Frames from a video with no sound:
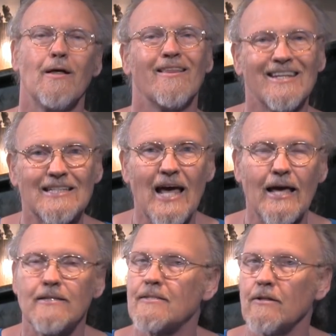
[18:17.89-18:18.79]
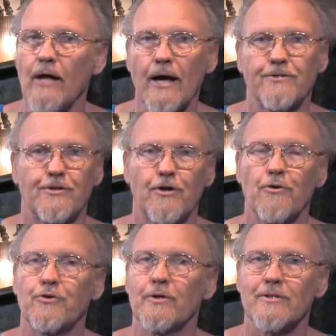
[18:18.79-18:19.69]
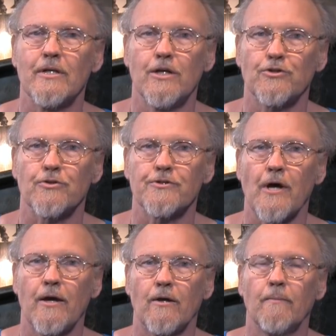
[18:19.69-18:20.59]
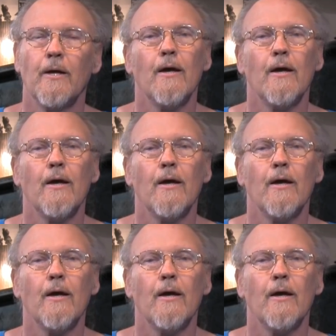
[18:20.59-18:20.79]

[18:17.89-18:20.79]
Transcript: The tank still has to go through its initial cycle.